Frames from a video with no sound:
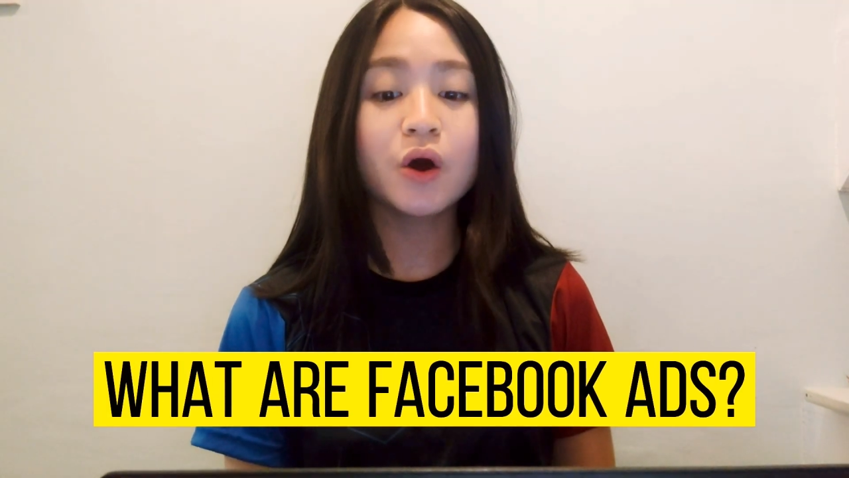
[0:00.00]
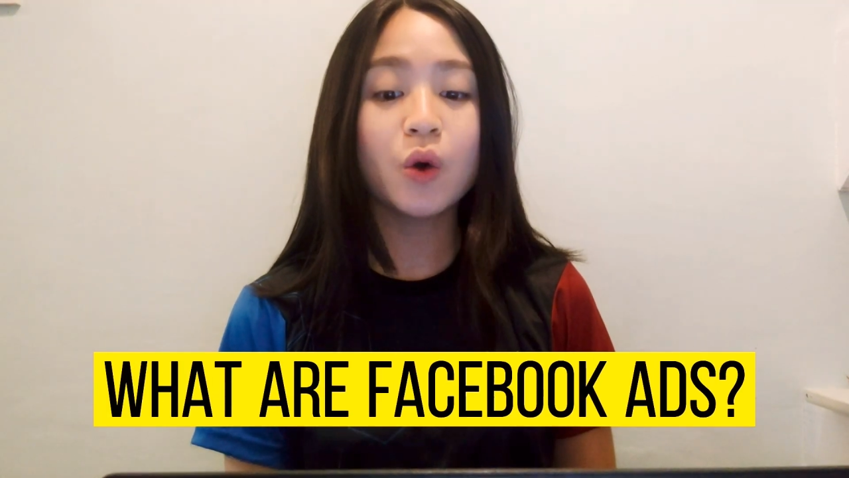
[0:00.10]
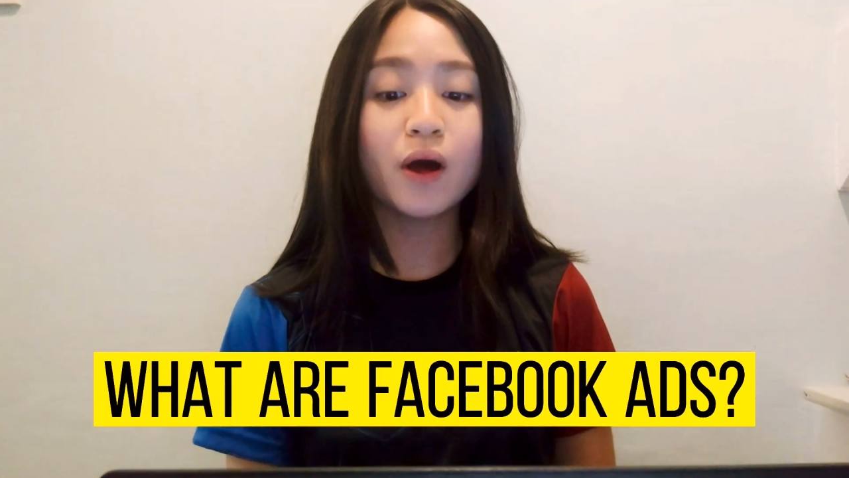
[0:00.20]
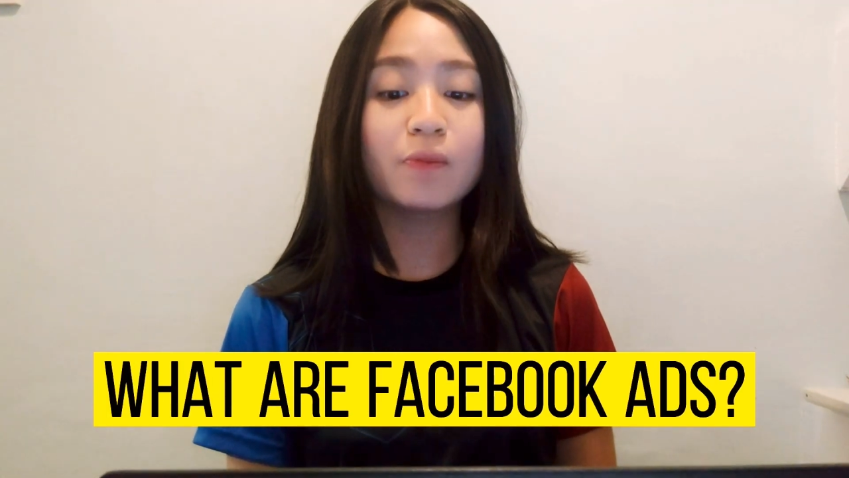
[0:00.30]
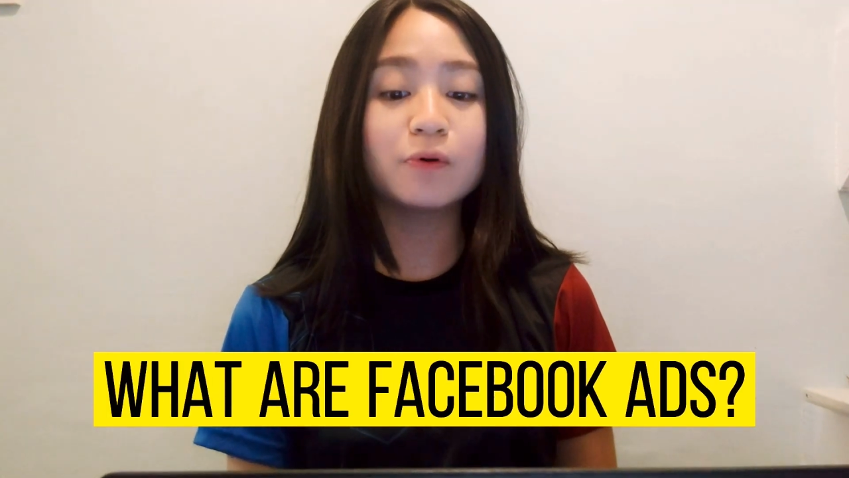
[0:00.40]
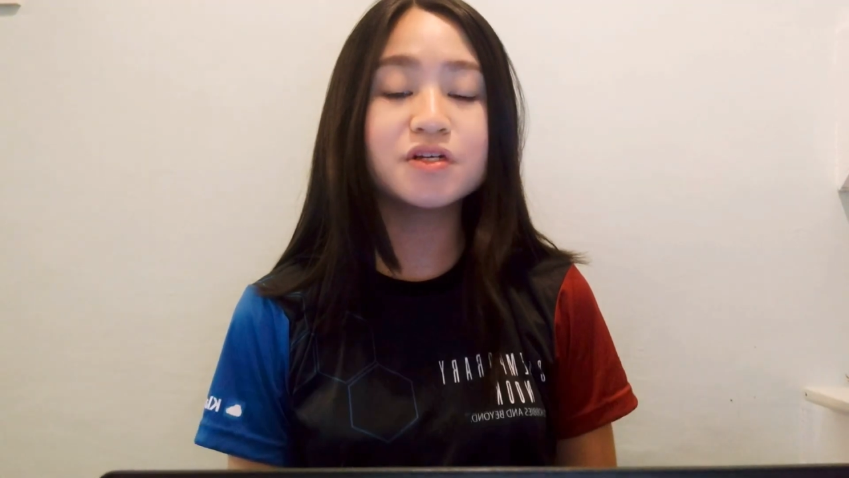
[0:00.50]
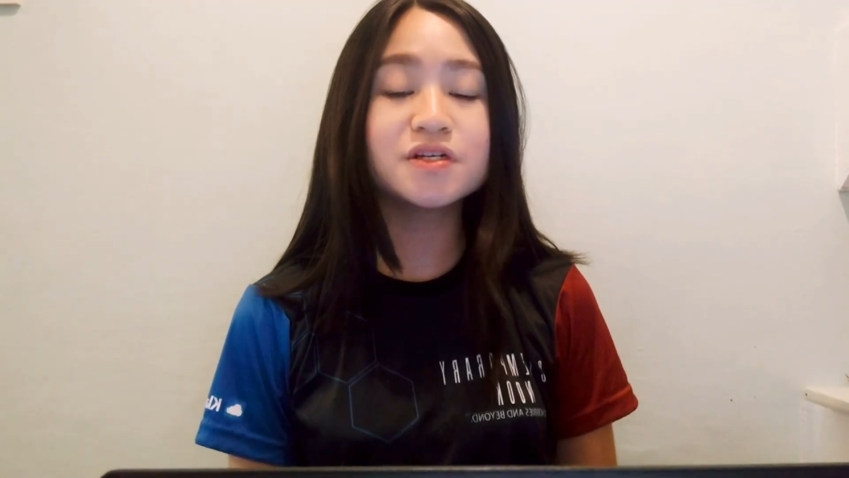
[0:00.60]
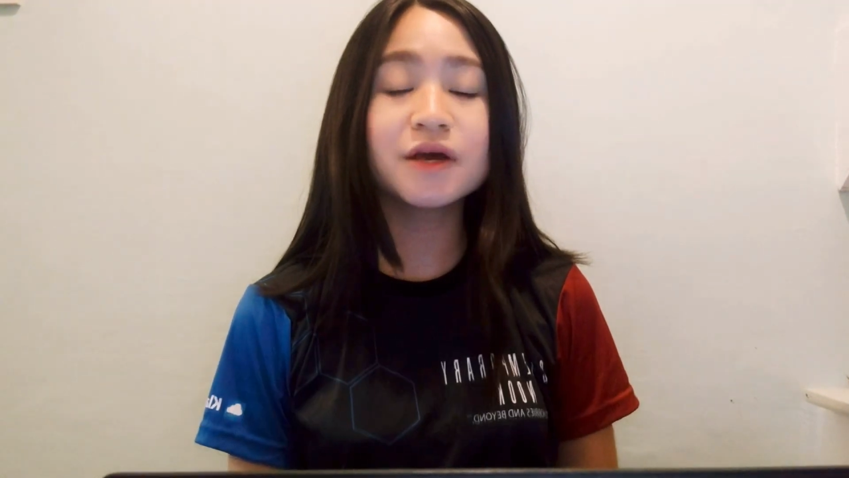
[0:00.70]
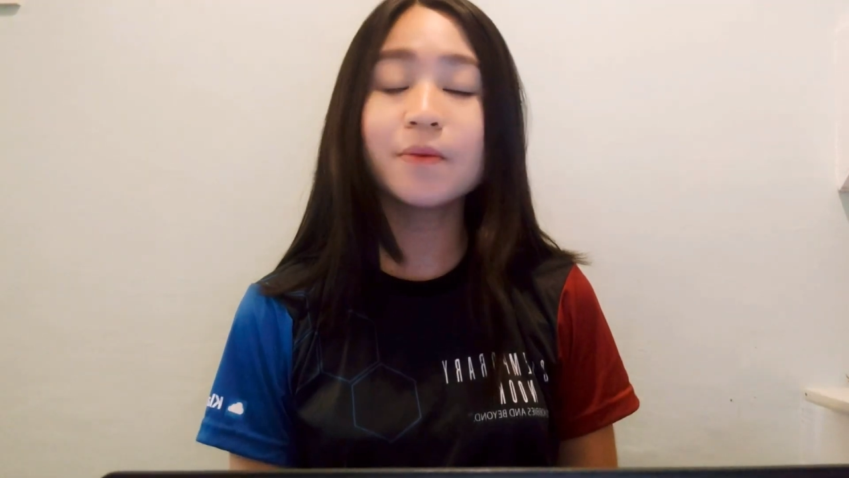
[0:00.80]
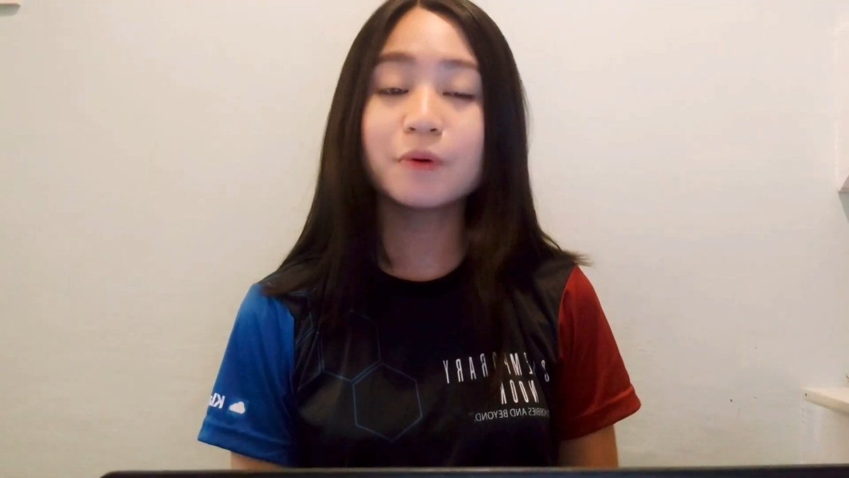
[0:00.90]
While
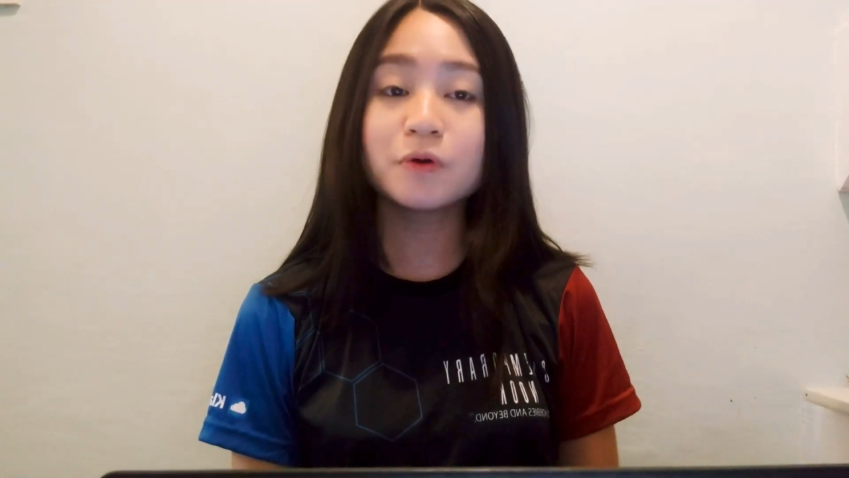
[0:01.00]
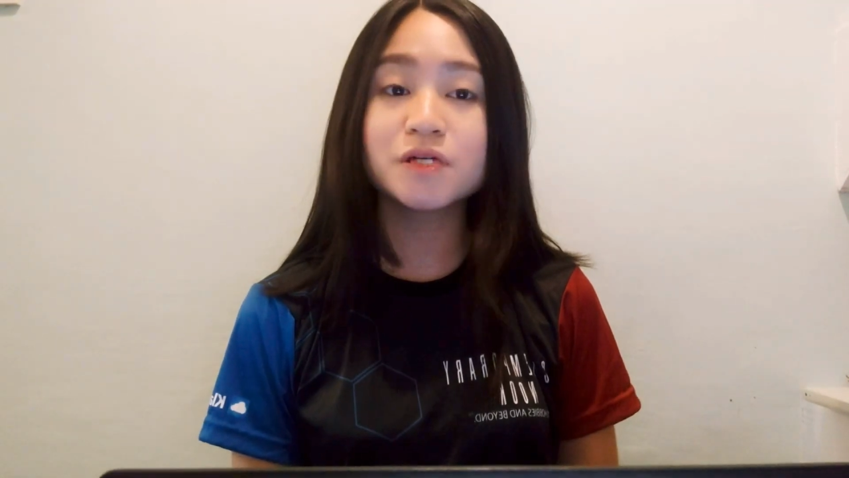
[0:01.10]
boosting a post